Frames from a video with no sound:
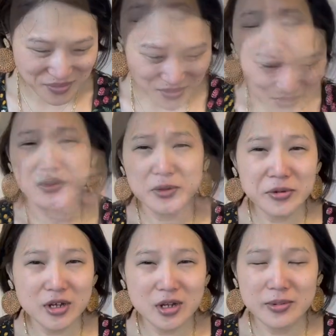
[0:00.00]
So I feel
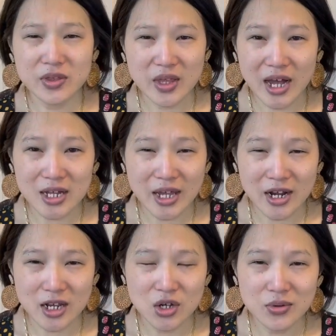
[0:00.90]
pretty good about that,
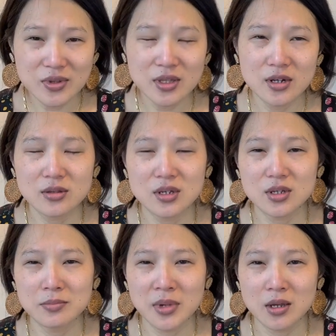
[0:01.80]
and I don't think that I'll need
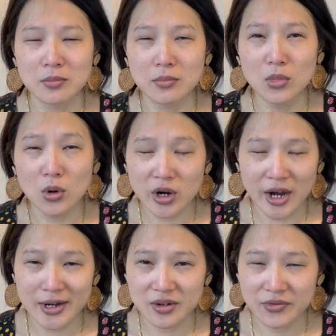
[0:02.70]
to make more
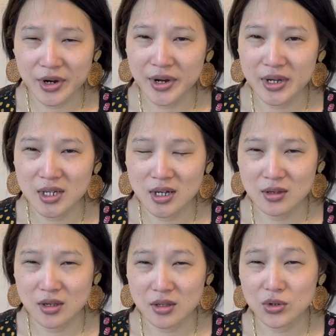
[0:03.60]
activewear until
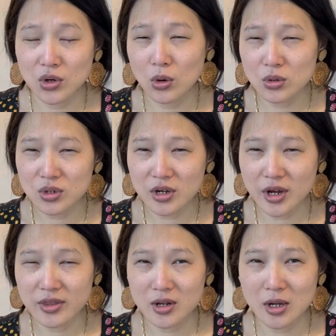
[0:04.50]
it gets colder,
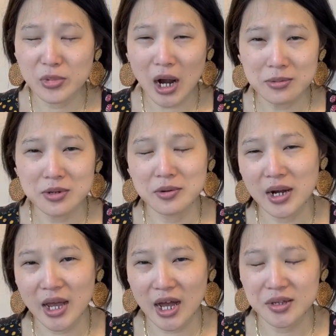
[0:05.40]
and then I'll probably
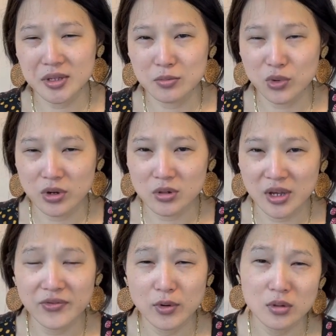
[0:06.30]
want to add some more
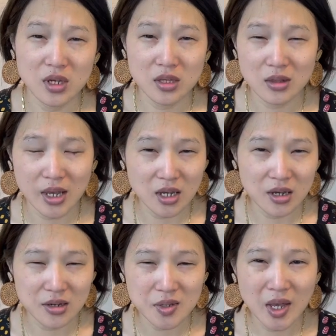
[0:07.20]
like full-length
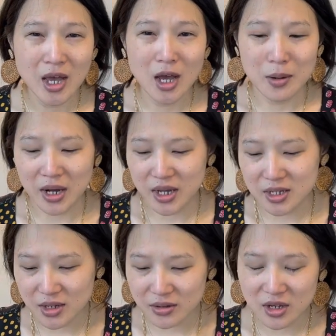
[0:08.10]
leggings. But
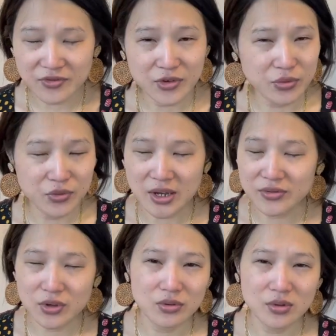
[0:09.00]
until then, for
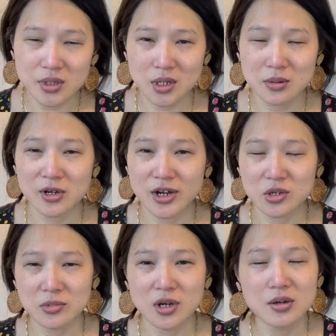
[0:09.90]
definitely through the summer, I
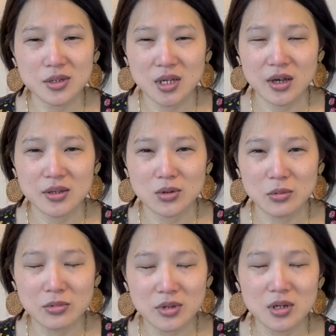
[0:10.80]
should be all set. So
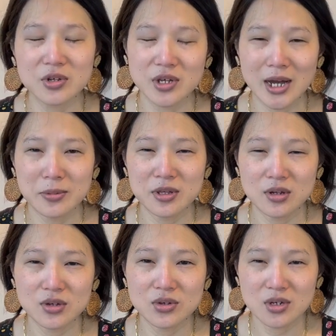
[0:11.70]
I'm really, really happy that
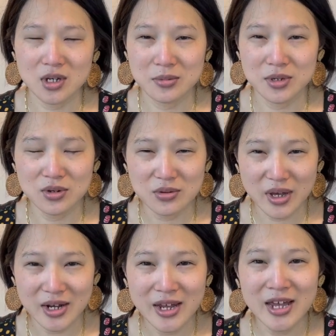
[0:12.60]
I took the time to do
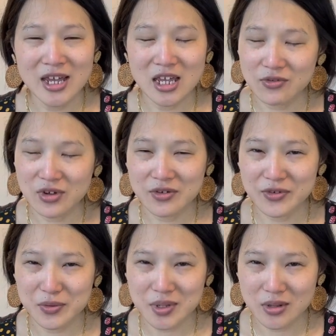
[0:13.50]
that, even if
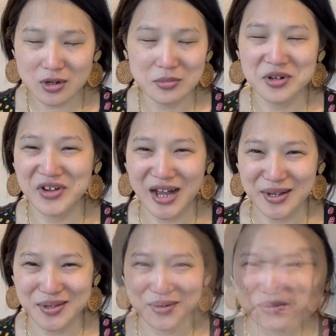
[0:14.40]
it was a little bit of a
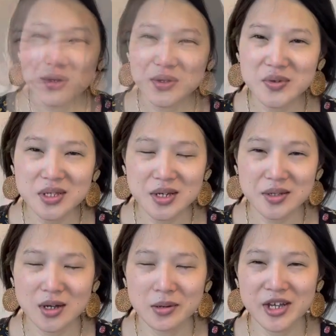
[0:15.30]
hassle. So what's
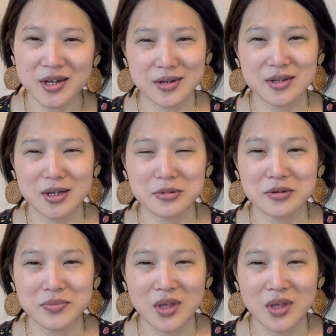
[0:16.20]
next on my cutting table?